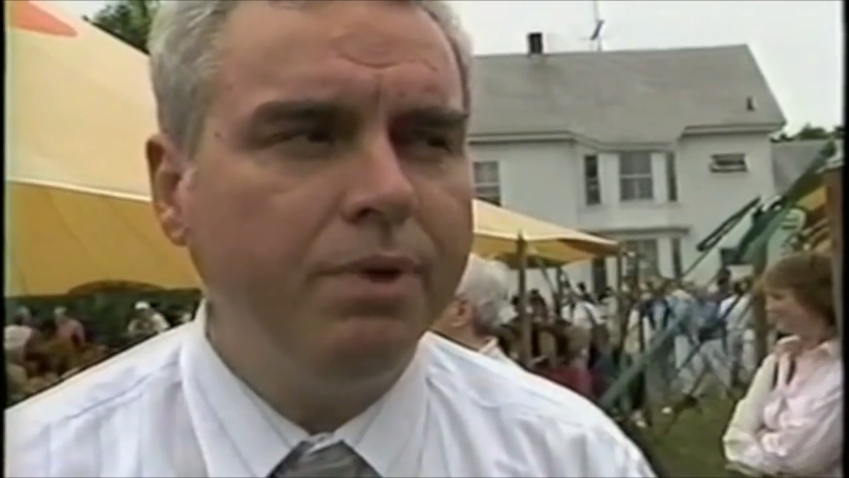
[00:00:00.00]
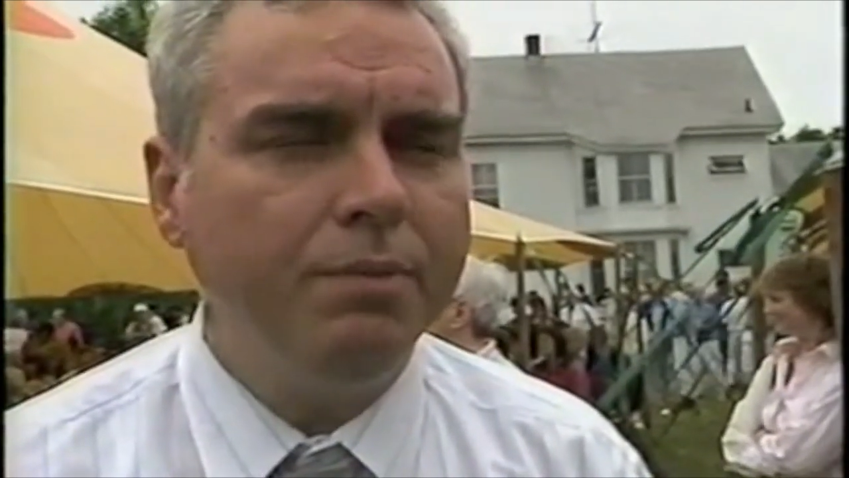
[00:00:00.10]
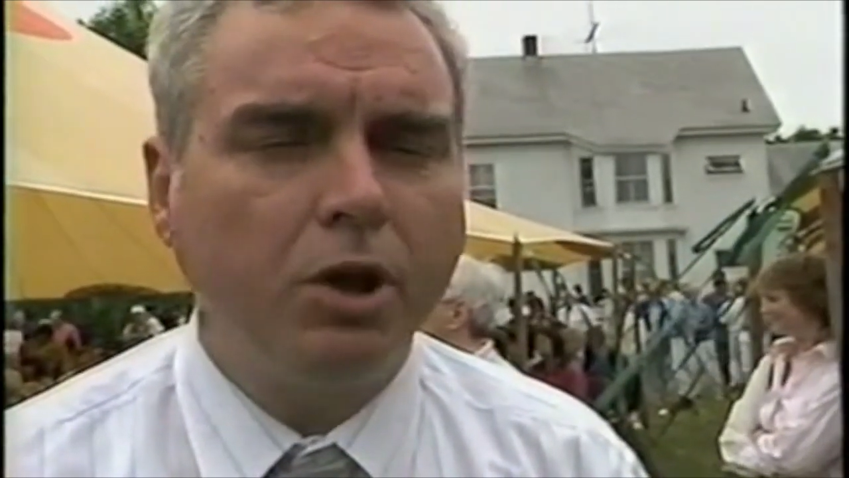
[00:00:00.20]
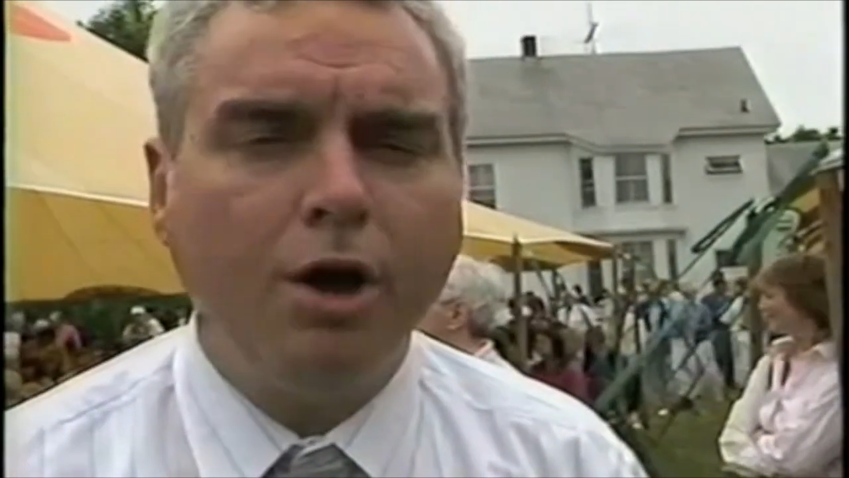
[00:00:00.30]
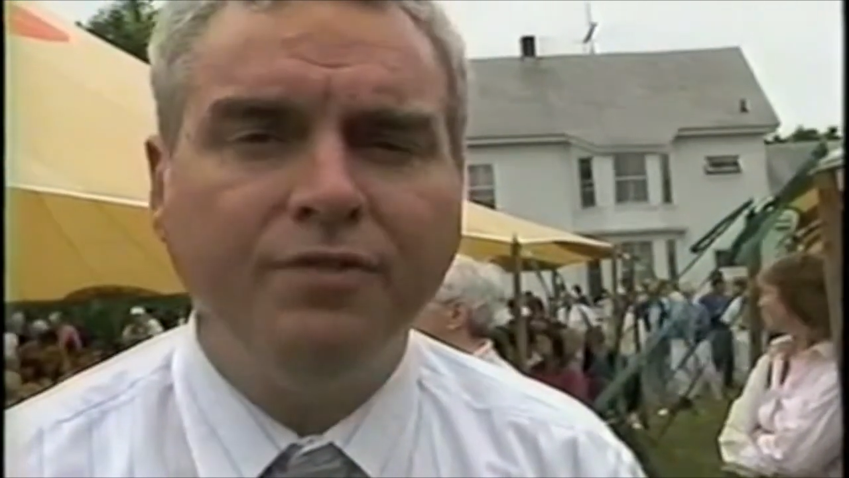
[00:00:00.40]

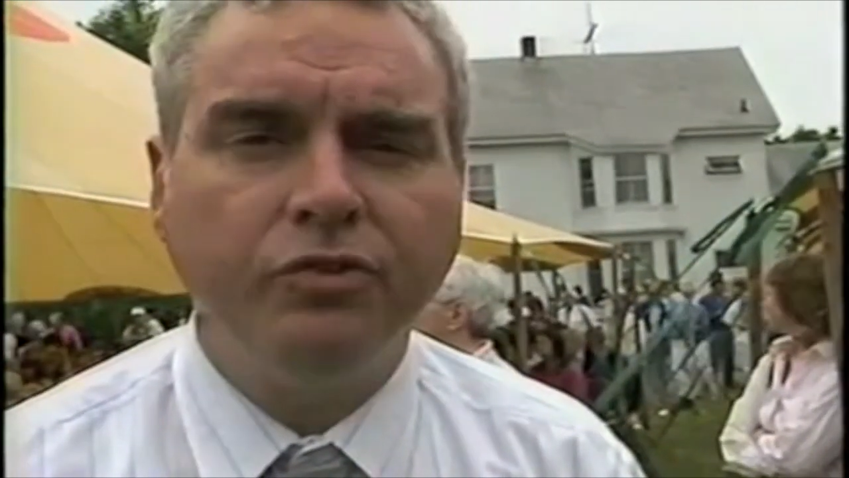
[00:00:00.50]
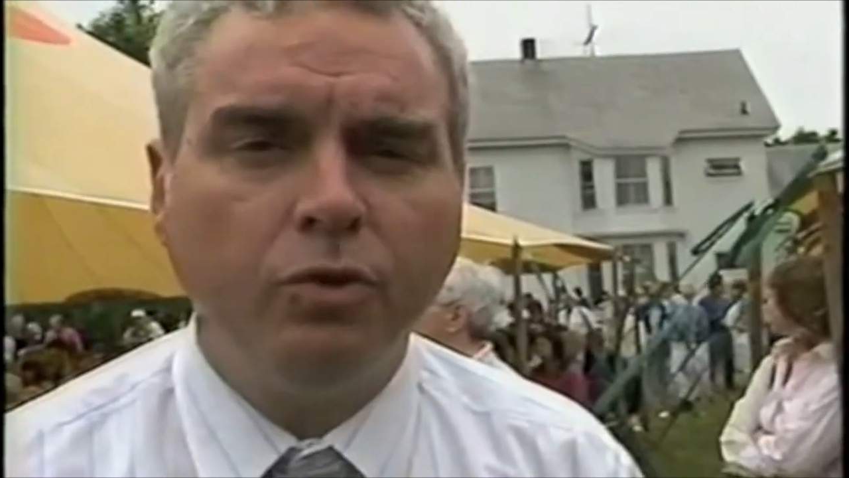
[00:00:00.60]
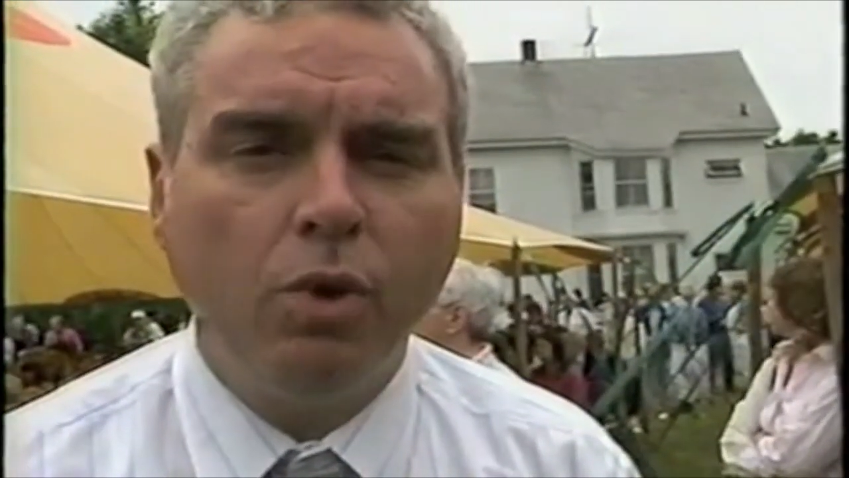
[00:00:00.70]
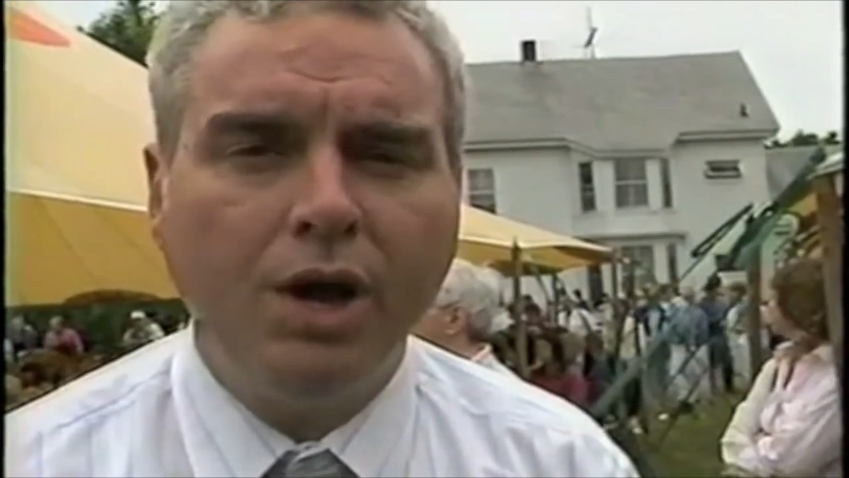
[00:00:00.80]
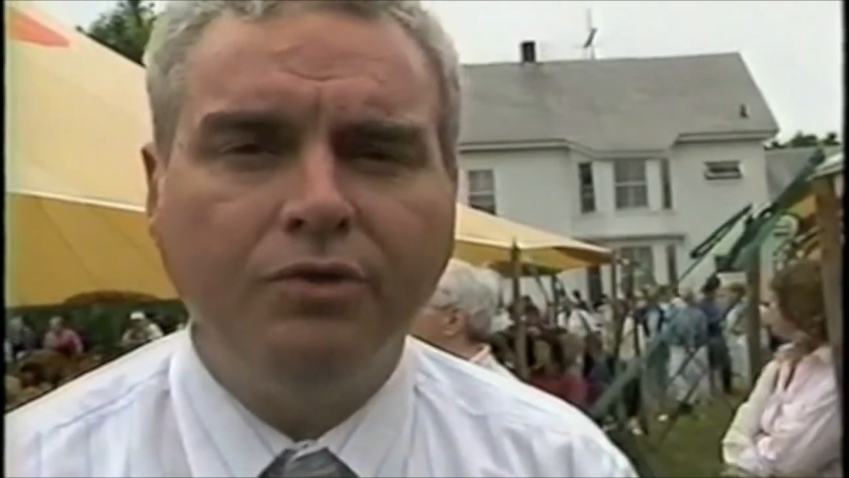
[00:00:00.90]
public office
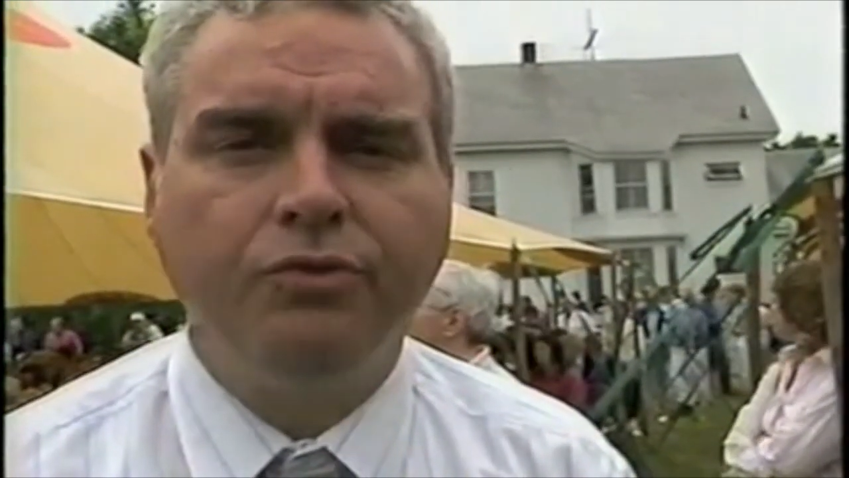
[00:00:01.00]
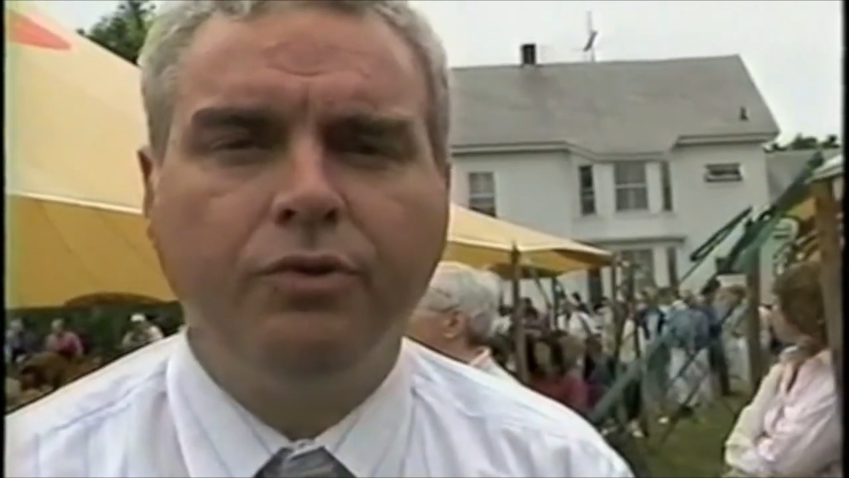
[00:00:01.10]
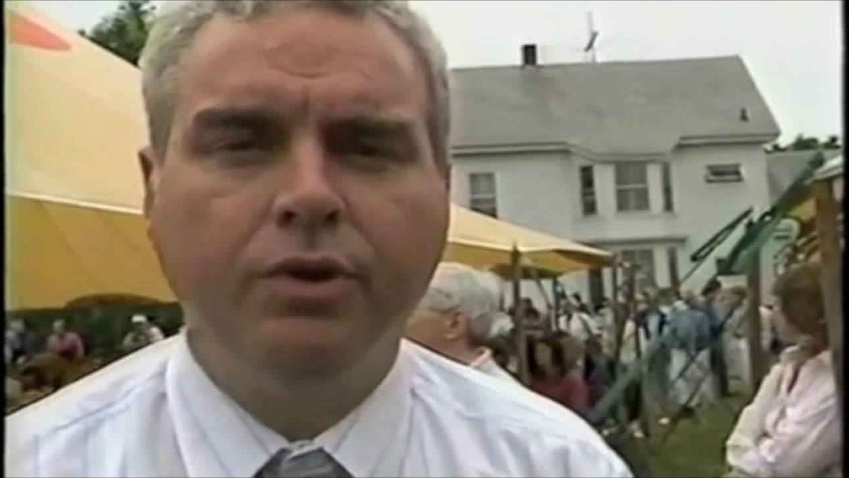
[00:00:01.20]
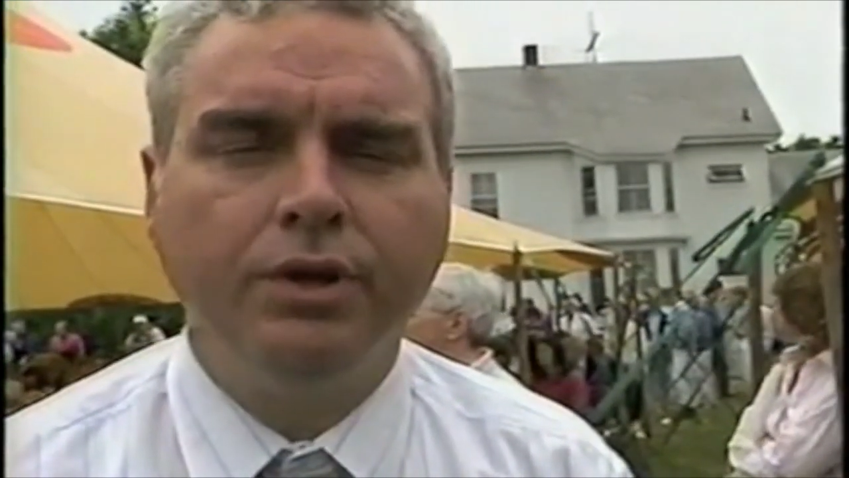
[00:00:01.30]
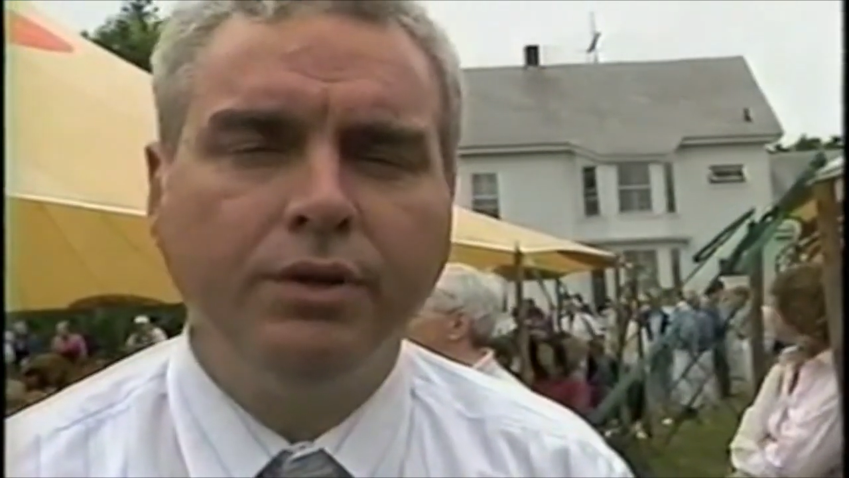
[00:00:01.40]
there was
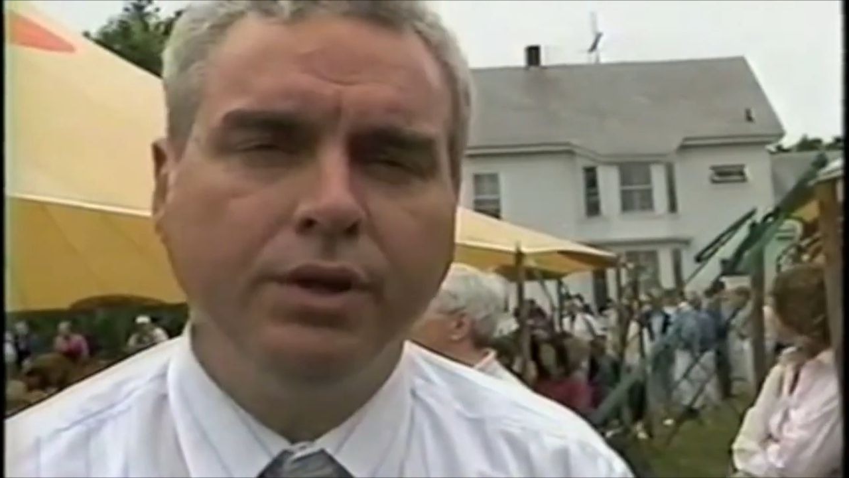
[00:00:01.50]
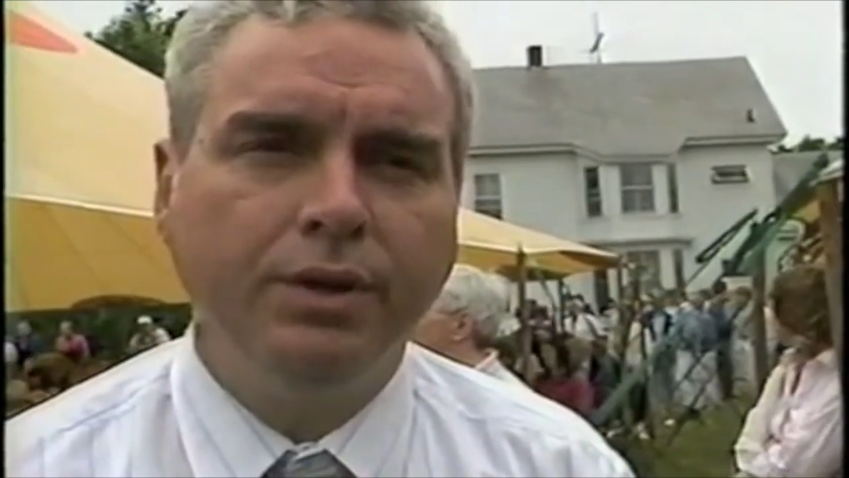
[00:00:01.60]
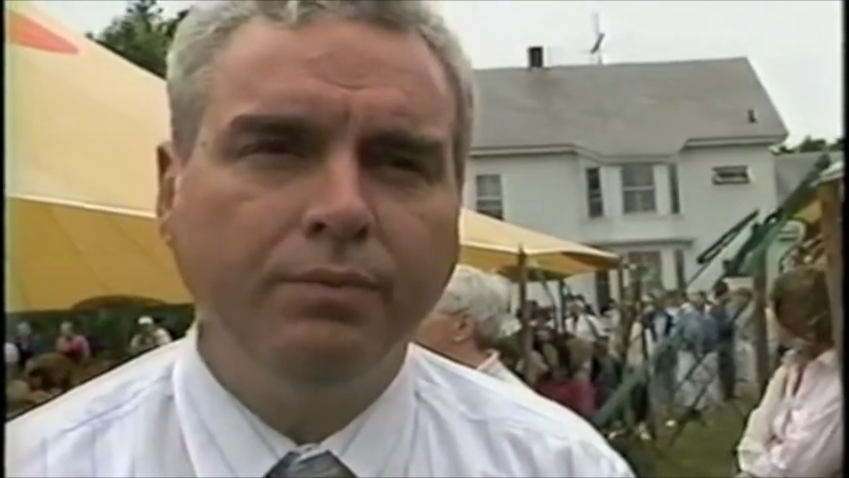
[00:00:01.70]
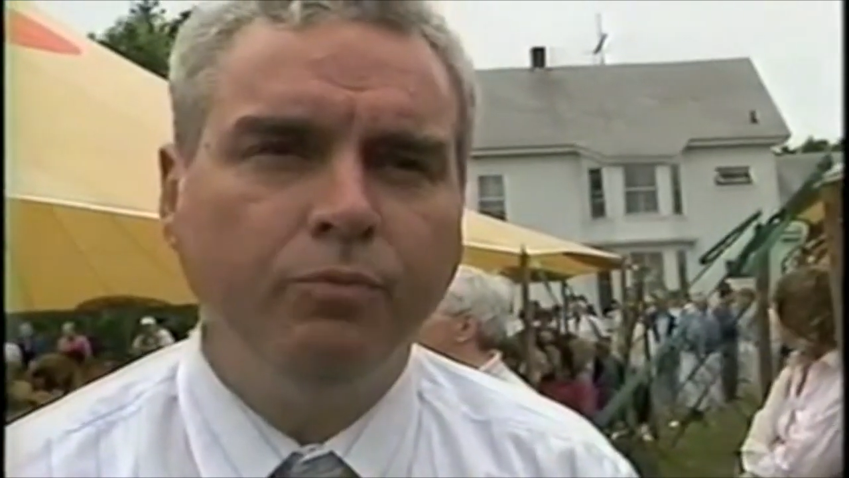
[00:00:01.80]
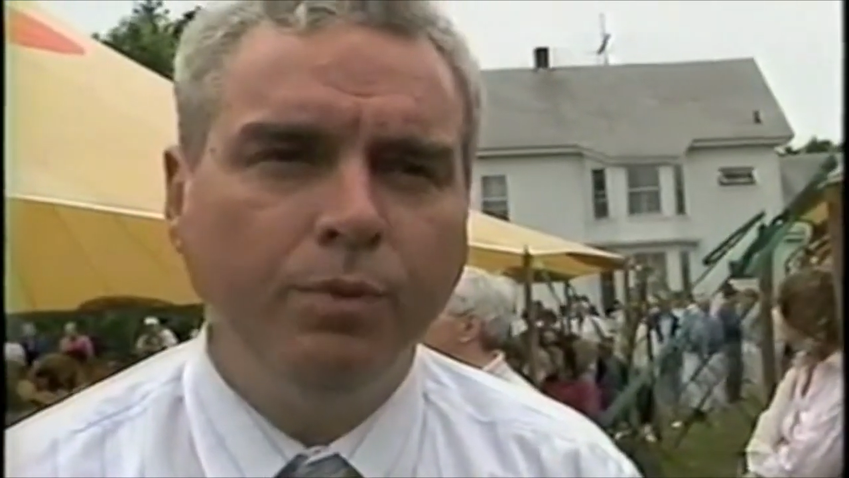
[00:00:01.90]
during
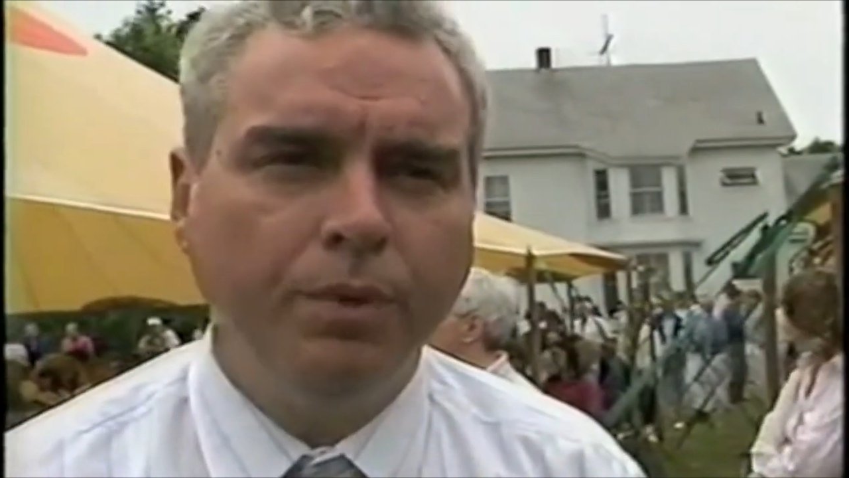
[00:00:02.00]
the